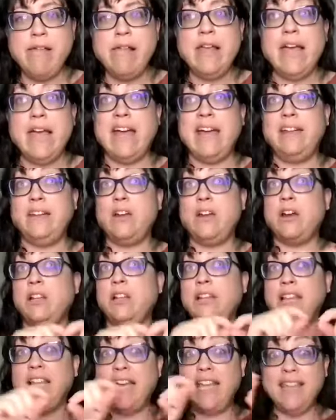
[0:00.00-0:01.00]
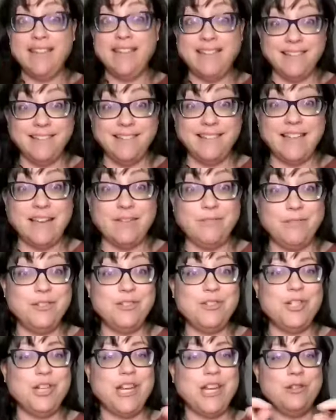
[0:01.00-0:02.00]
And our light levels
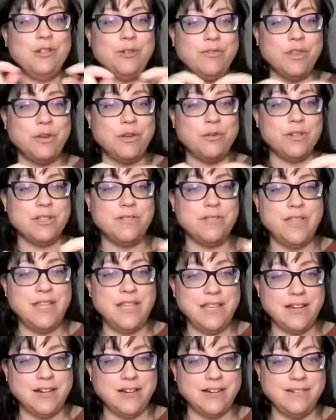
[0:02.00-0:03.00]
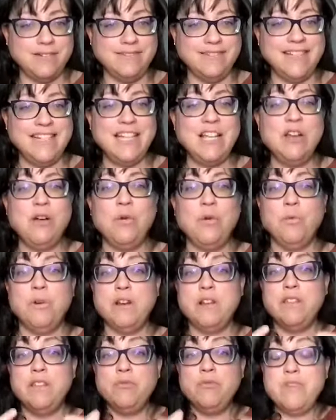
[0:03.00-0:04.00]
change over the course of the year. One
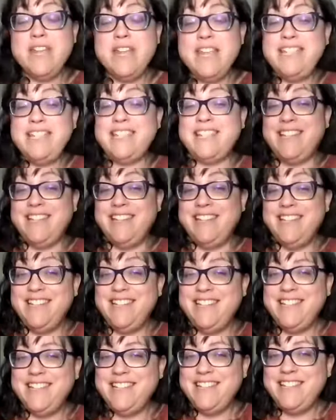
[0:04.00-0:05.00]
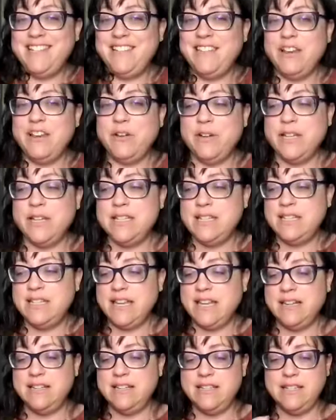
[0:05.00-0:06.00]
of the reasons there is a
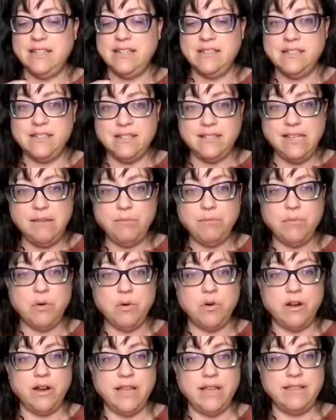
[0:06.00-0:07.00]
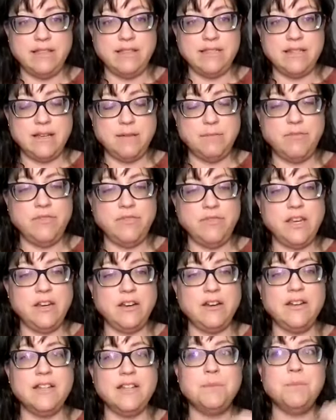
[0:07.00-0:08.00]
tendency to sleep more at this time of
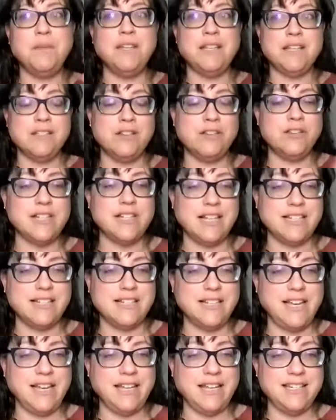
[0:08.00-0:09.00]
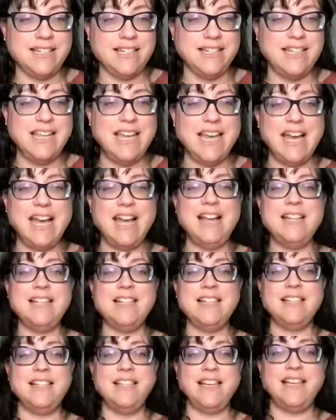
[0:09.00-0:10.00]
year is because there's less light. As
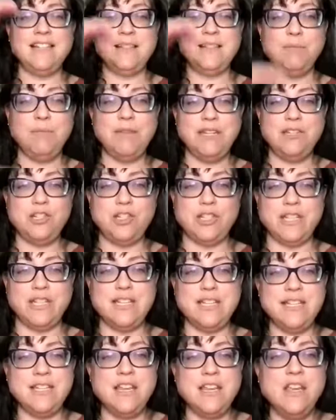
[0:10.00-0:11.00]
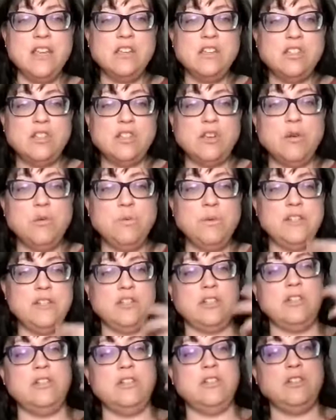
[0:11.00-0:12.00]
the light diminishes, so we
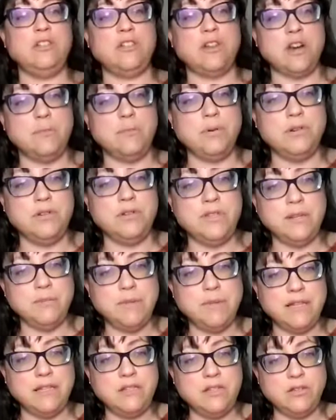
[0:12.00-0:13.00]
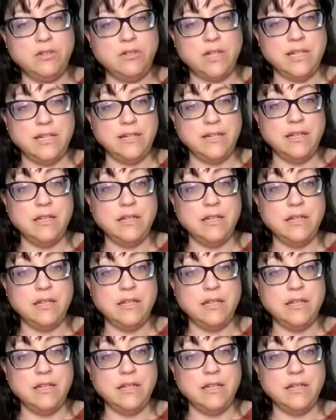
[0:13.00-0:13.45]
should start producing melatonin.